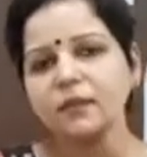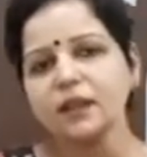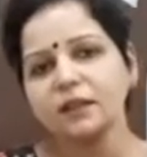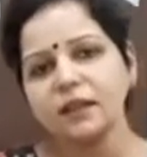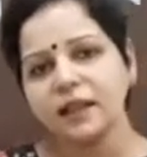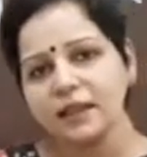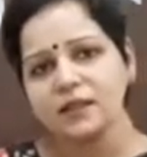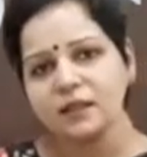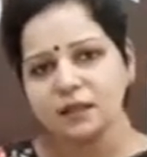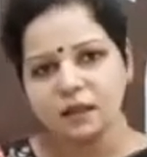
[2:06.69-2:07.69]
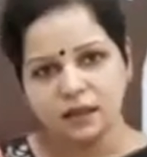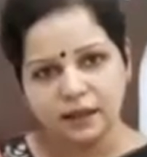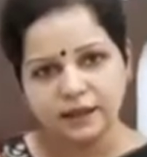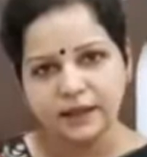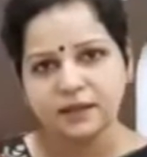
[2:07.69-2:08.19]
The next
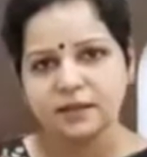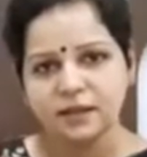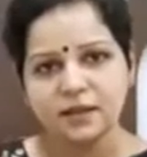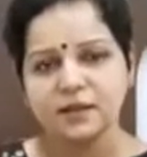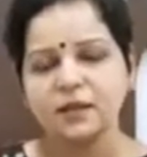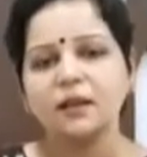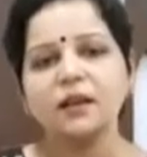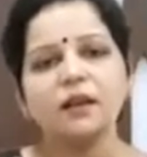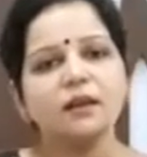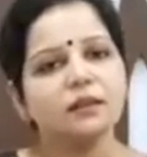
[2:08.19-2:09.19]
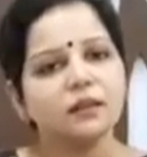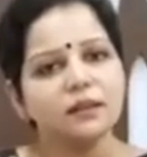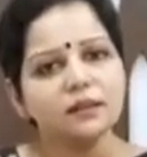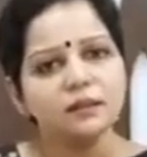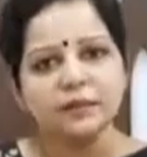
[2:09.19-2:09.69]
content is the
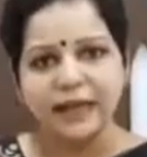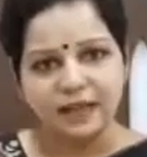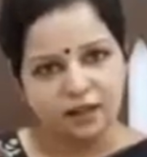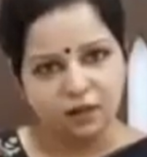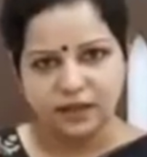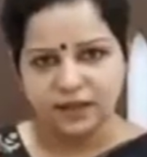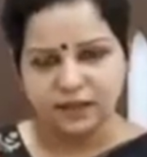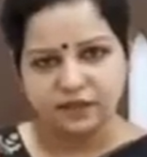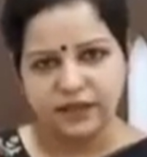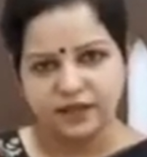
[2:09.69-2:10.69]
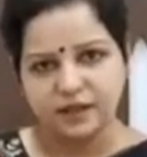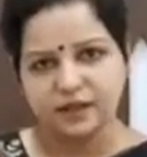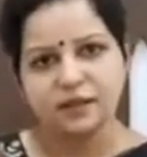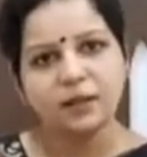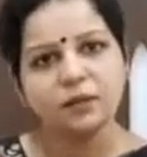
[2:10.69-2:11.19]
cationic
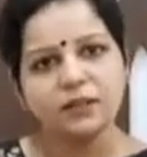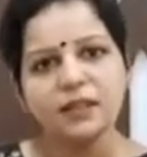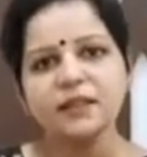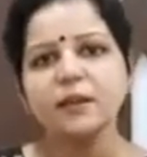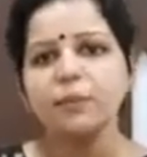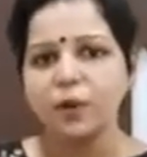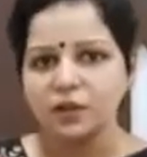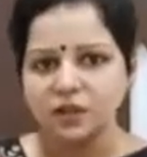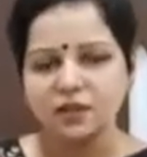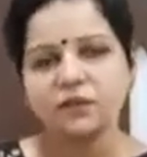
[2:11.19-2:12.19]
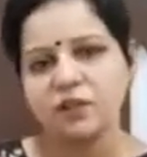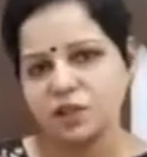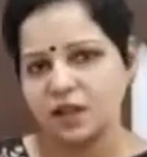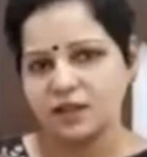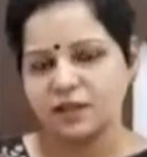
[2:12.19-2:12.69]
surfactants. Now these are positively
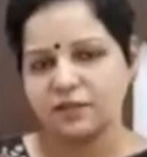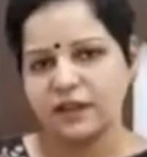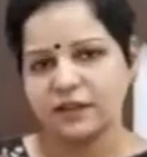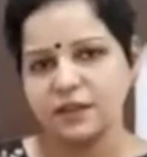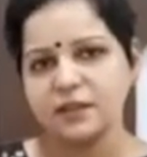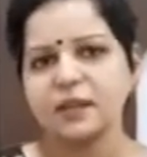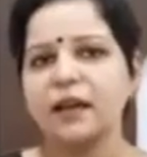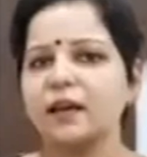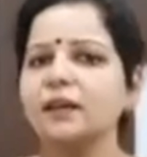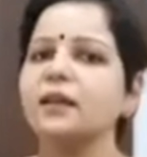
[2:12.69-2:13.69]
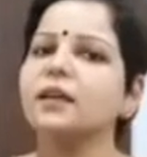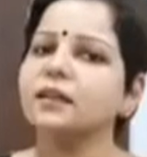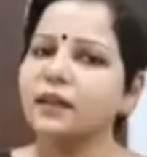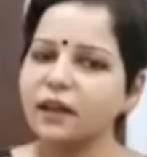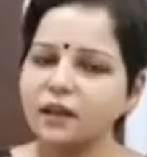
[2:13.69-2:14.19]
charged surfactants and
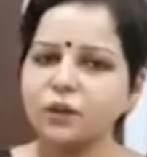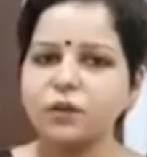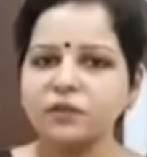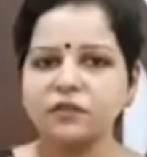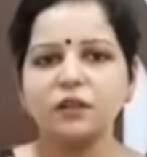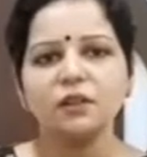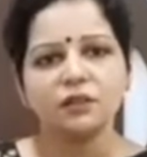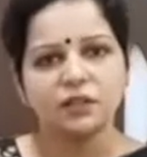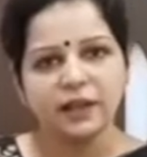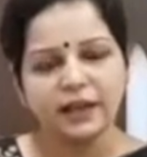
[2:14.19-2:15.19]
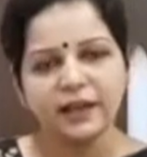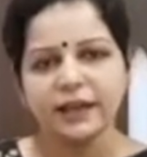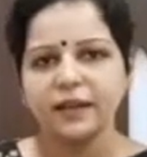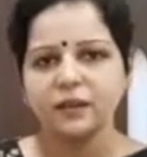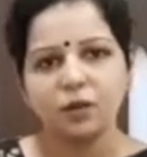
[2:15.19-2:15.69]
they are good for dry
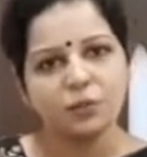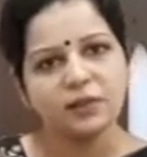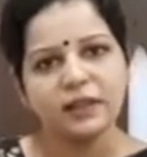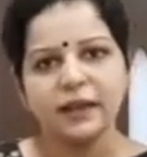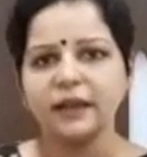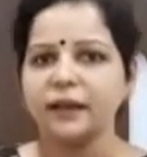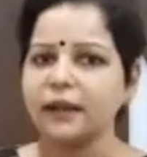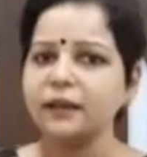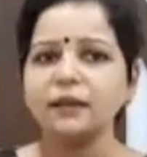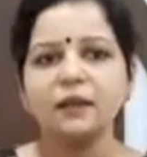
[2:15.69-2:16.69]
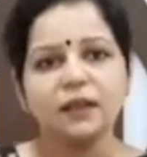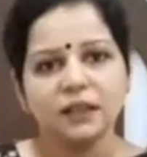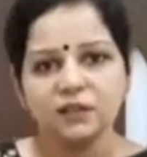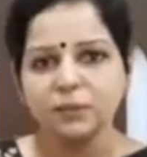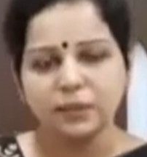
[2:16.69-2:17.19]
hair, normal hair and
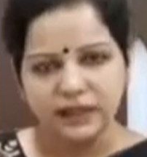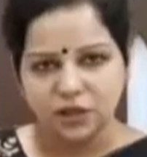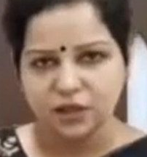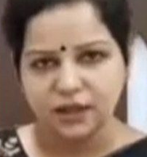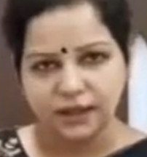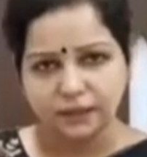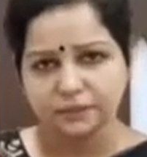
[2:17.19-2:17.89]
even bleached hair.